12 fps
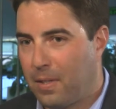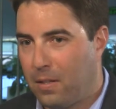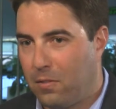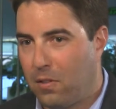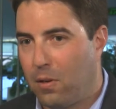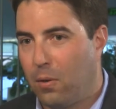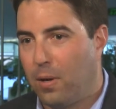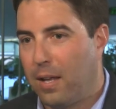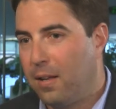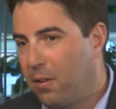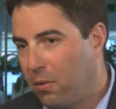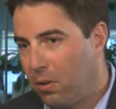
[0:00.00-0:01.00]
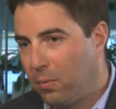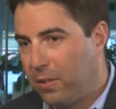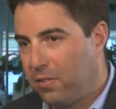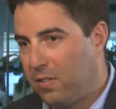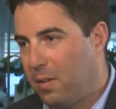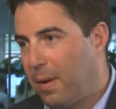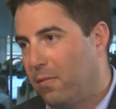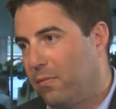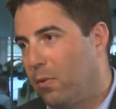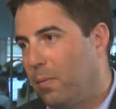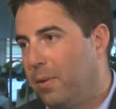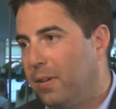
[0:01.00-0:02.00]
And so at Integral, we see about
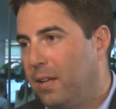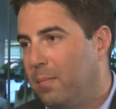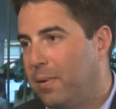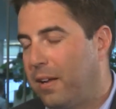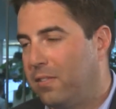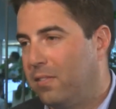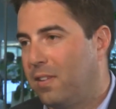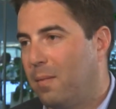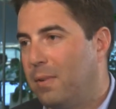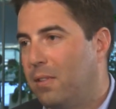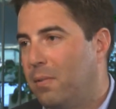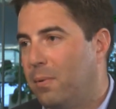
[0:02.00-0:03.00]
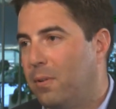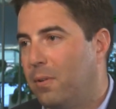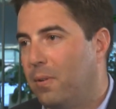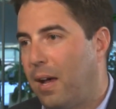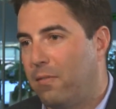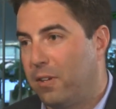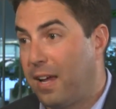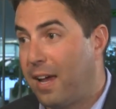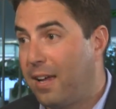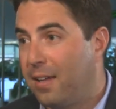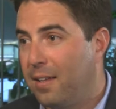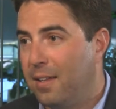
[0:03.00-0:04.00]
4 billion impressions coming through every
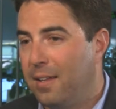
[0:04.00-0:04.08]
day,